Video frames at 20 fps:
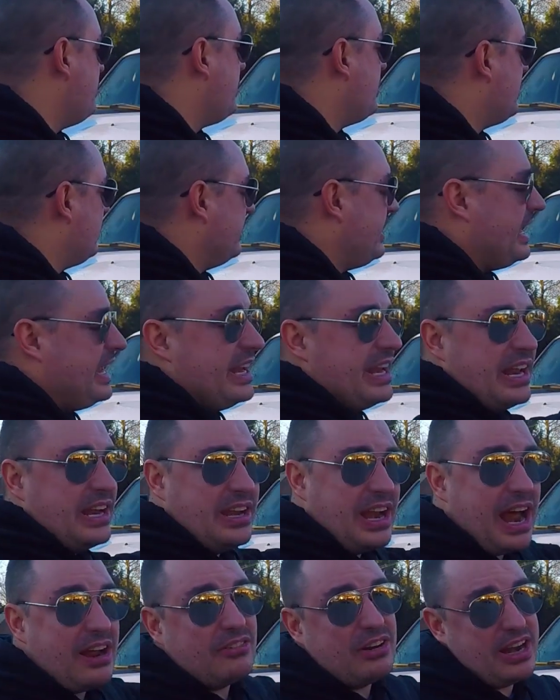clean.
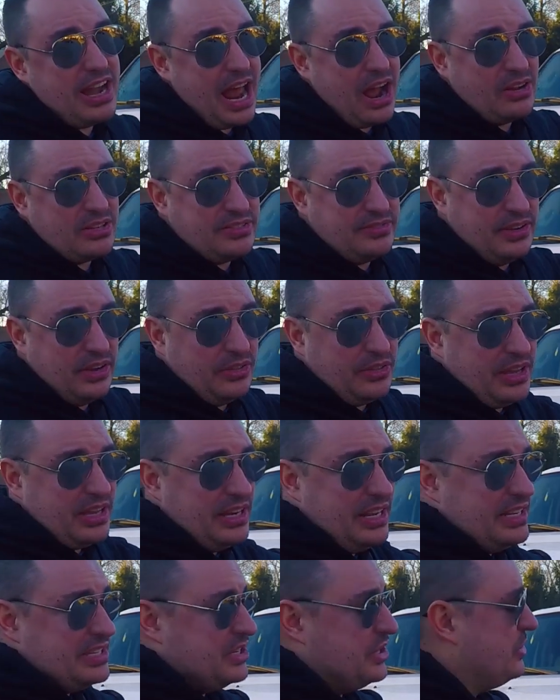Not right now, it's filthy, it
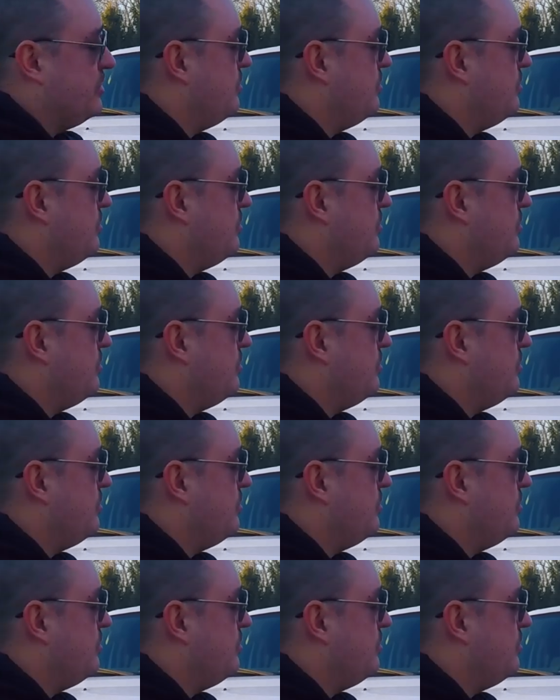needs a good